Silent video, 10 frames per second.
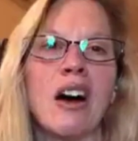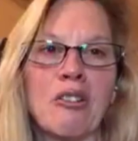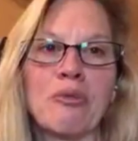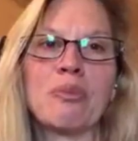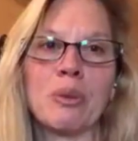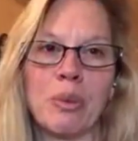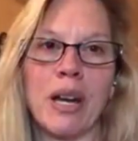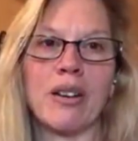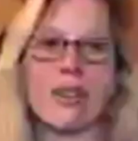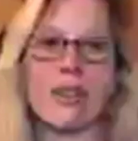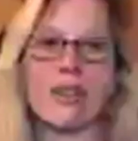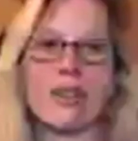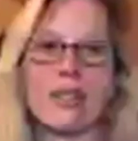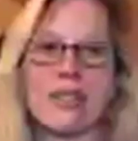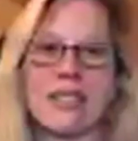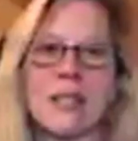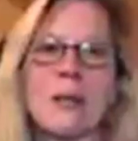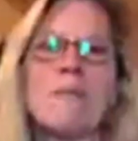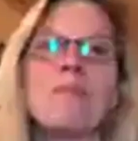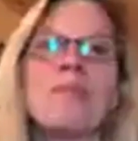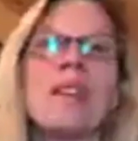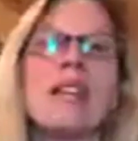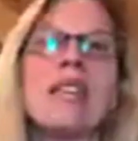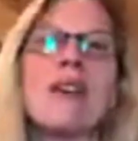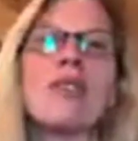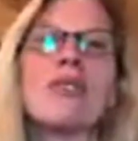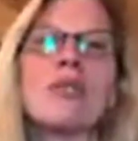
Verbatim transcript: of preparedness. Never